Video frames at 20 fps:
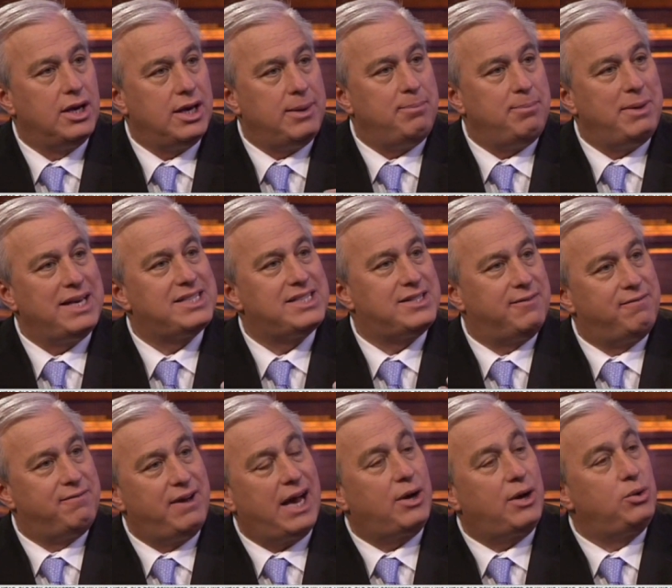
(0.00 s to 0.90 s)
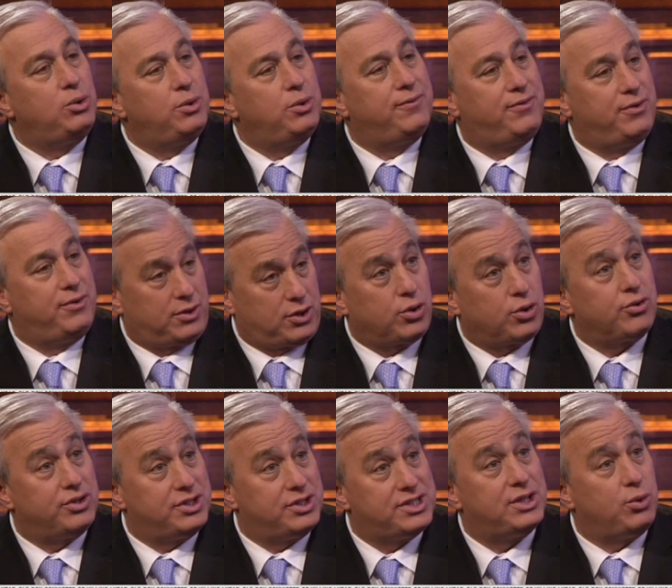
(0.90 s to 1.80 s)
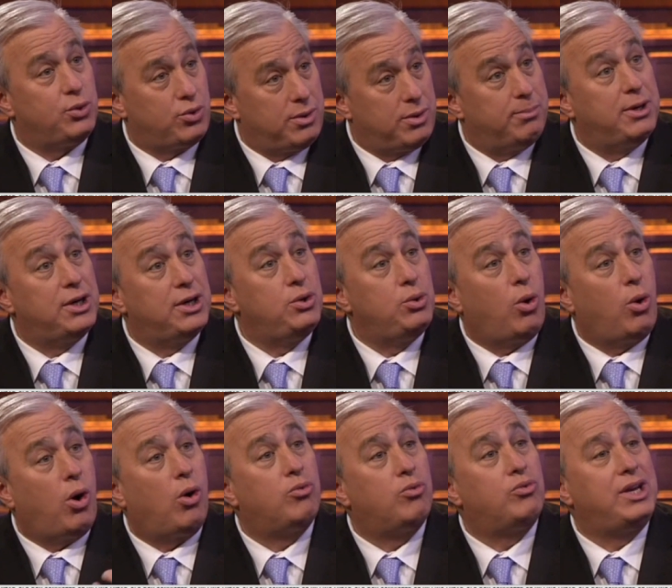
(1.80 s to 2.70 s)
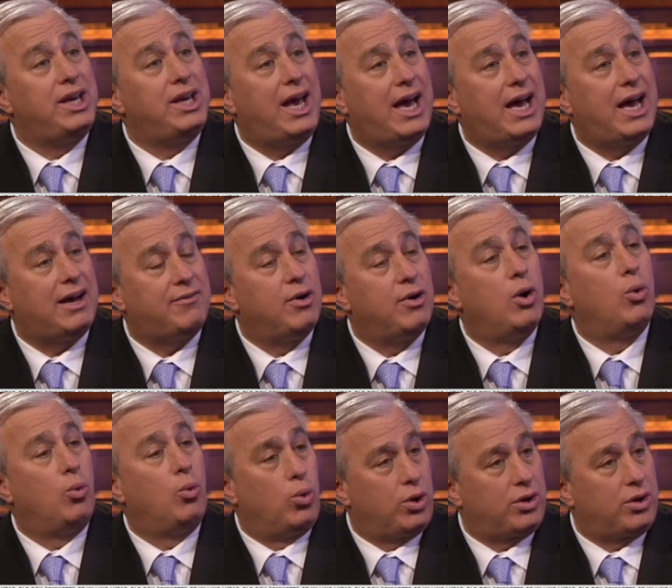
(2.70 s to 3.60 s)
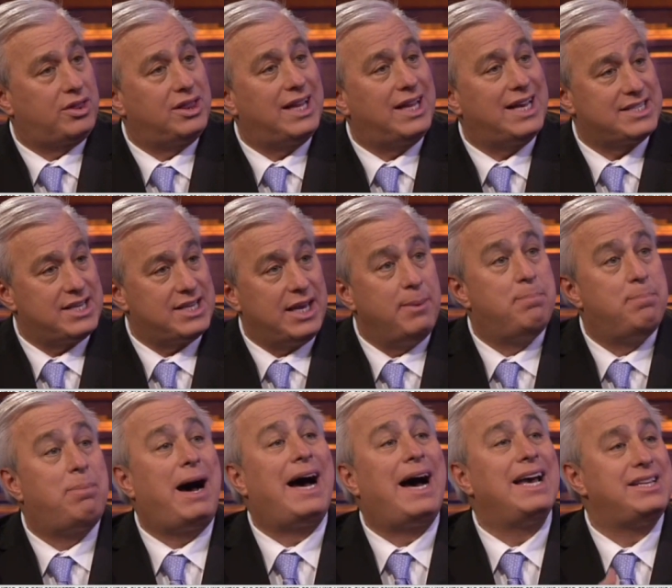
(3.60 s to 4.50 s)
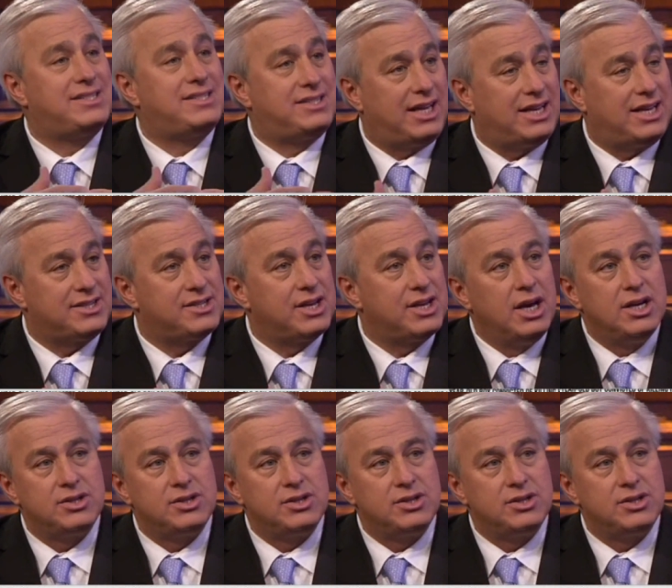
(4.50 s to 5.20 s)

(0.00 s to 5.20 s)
it makes the value of the currency or the money you already have worth less. It buys less.